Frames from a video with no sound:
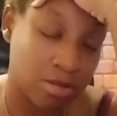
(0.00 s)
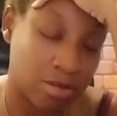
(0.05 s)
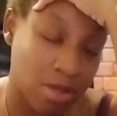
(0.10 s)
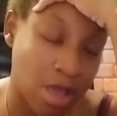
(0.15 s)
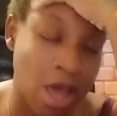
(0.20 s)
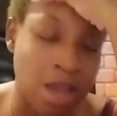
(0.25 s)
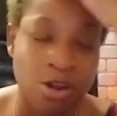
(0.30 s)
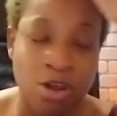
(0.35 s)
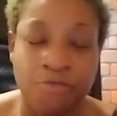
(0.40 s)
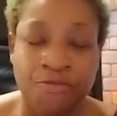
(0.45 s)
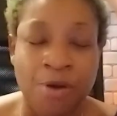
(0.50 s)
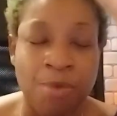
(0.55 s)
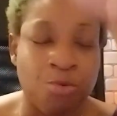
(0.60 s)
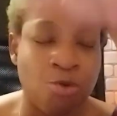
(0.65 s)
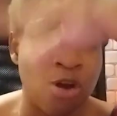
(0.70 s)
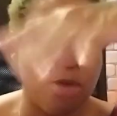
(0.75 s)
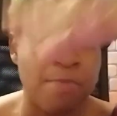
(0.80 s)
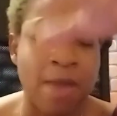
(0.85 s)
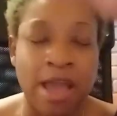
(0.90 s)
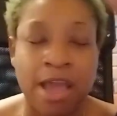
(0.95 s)
I know if I'm
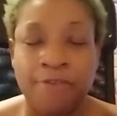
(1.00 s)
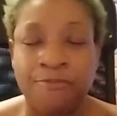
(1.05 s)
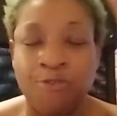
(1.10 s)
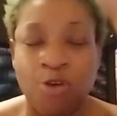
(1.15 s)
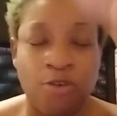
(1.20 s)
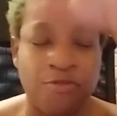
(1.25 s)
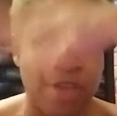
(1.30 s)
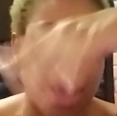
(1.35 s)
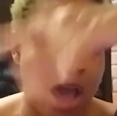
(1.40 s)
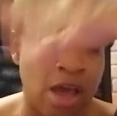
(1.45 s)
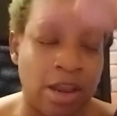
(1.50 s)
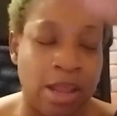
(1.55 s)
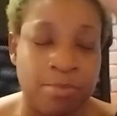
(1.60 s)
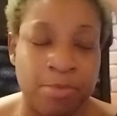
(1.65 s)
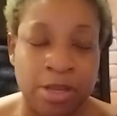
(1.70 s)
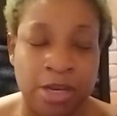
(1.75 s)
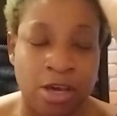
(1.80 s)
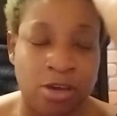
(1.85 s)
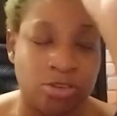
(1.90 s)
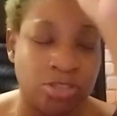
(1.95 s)
going back and forth, y'all let
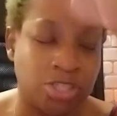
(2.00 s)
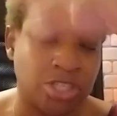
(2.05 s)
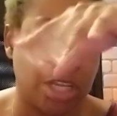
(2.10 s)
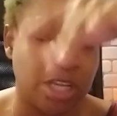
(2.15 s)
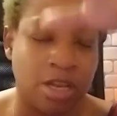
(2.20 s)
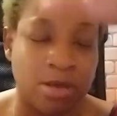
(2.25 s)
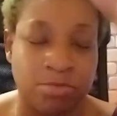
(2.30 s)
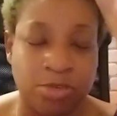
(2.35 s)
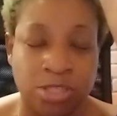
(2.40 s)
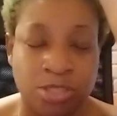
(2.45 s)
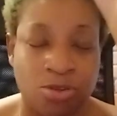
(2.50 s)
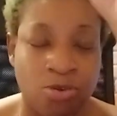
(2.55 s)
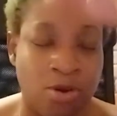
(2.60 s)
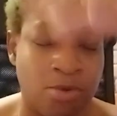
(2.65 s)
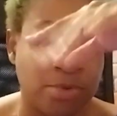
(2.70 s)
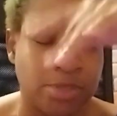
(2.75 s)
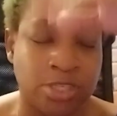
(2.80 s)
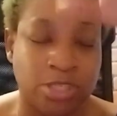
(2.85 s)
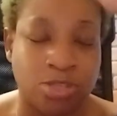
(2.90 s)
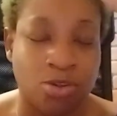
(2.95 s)
me know. Shit, I'm just going
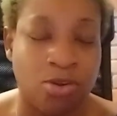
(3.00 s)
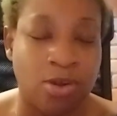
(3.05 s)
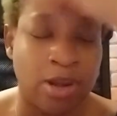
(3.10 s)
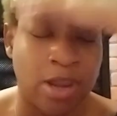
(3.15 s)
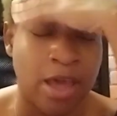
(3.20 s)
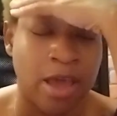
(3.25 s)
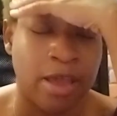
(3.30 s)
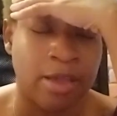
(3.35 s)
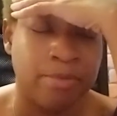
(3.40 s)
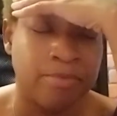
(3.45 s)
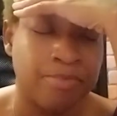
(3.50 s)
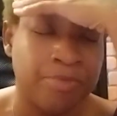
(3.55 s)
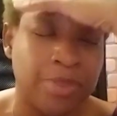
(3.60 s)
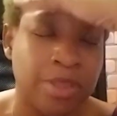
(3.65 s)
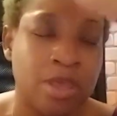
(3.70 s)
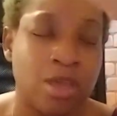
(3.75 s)
with the storyline.